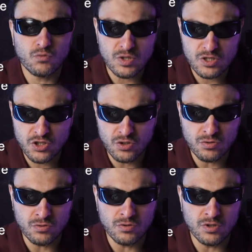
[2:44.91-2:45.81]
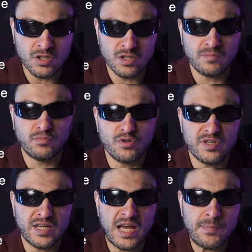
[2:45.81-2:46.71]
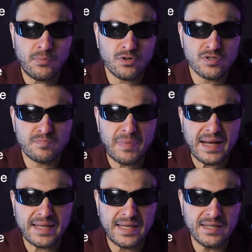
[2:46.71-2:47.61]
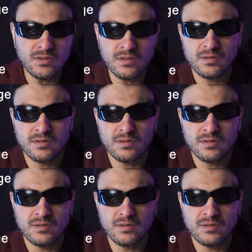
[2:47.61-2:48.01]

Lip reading: Once you put the AirPods back in,